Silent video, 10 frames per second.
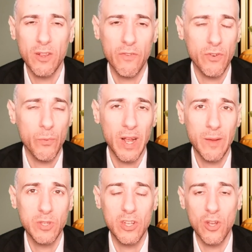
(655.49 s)
Look, when it
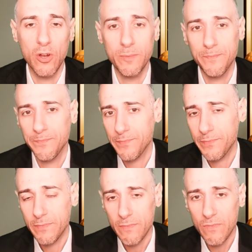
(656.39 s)
comes to the dollar,
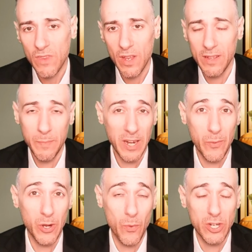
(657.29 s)
depending on
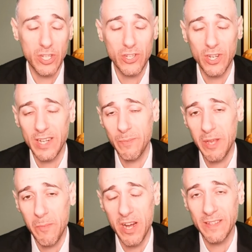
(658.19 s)
when you're watching this, you got the
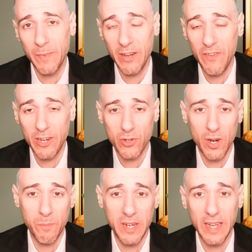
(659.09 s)
PMIs, manufacturing
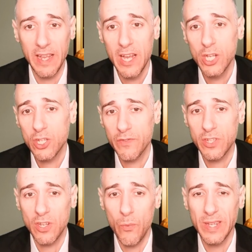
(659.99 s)
on Monday,
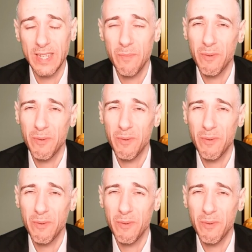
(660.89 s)
services on Wednesday,